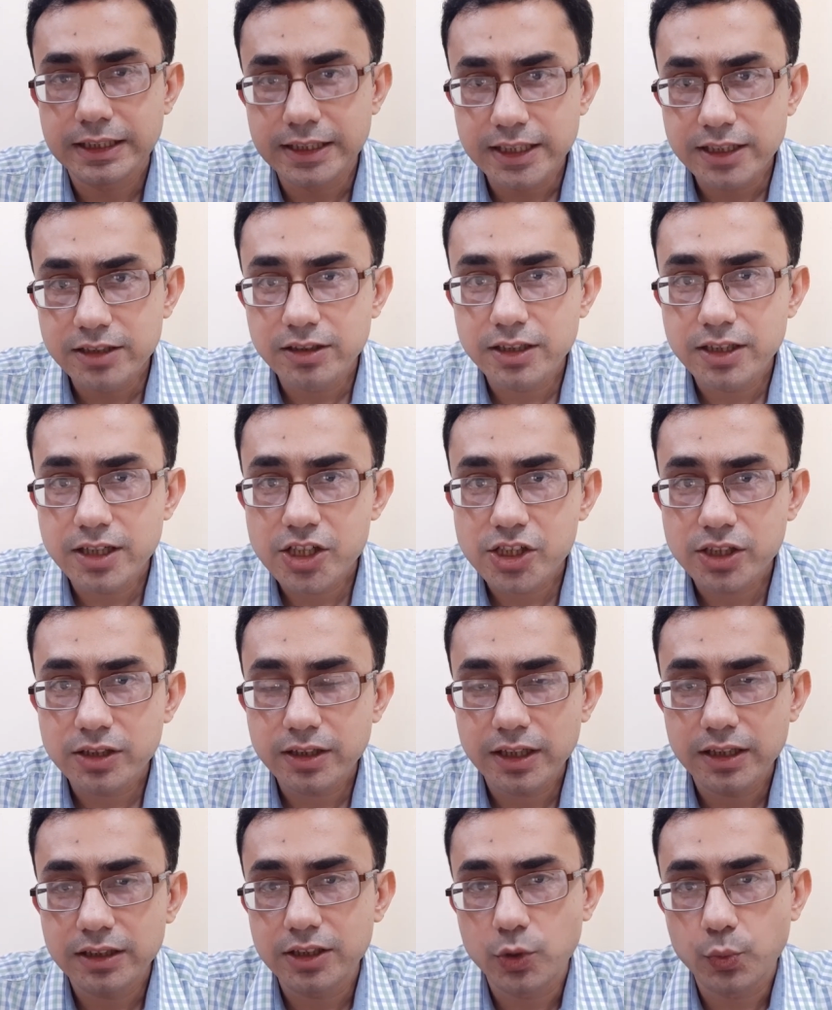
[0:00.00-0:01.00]

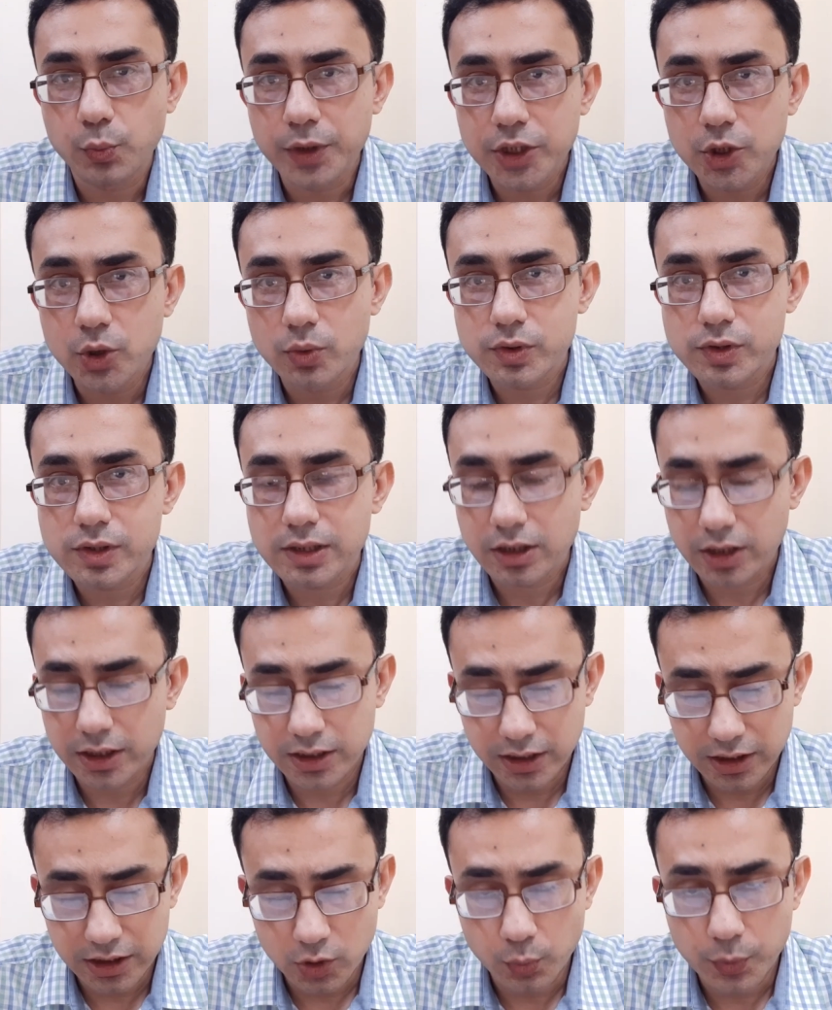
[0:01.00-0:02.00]
degradation in the Windows
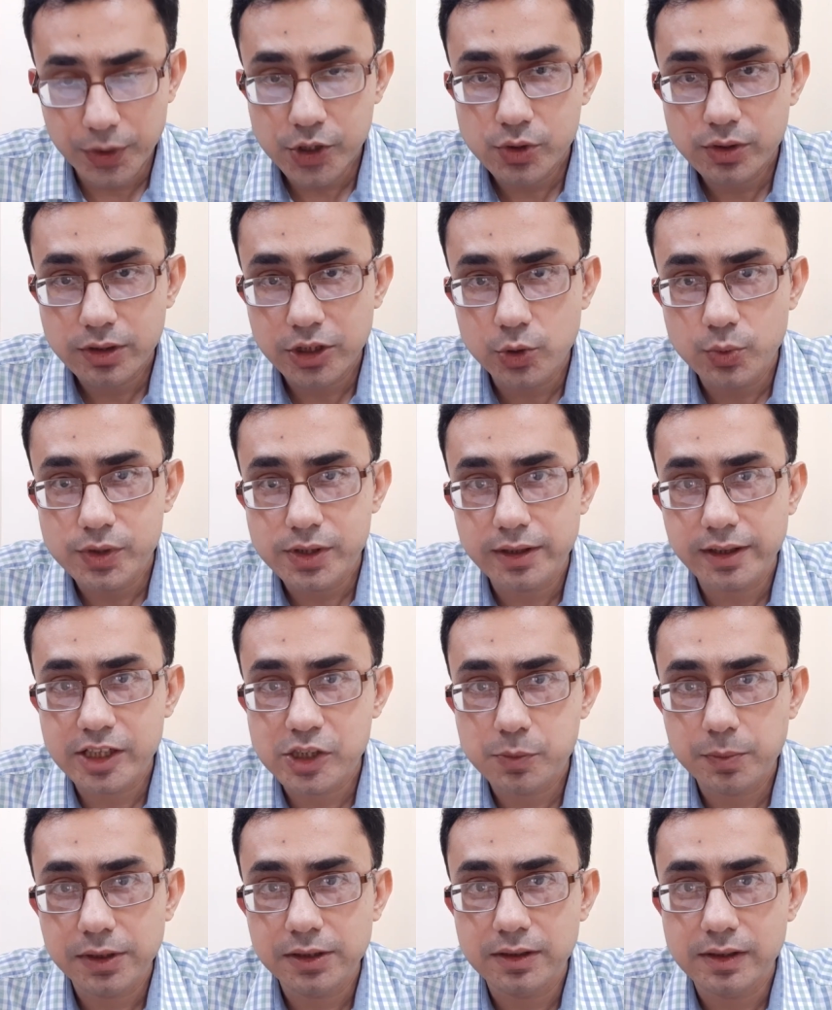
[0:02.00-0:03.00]
and in the user
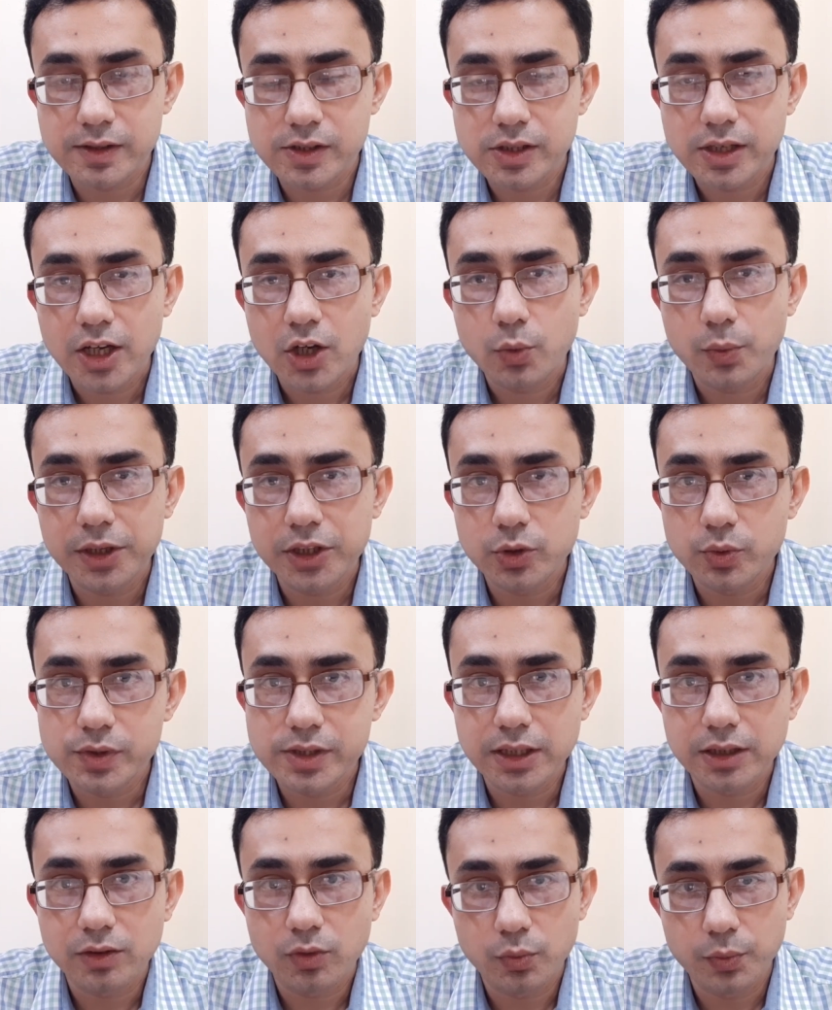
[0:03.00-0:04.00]
experience when
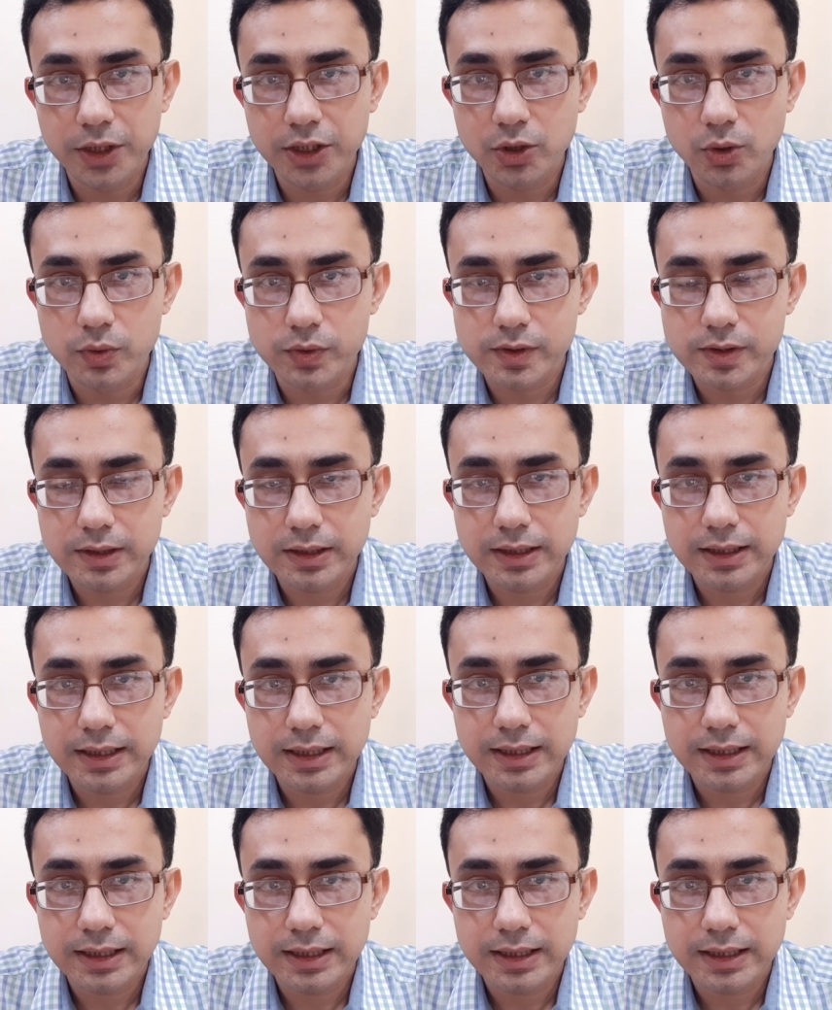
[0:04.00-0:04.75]
using Windows.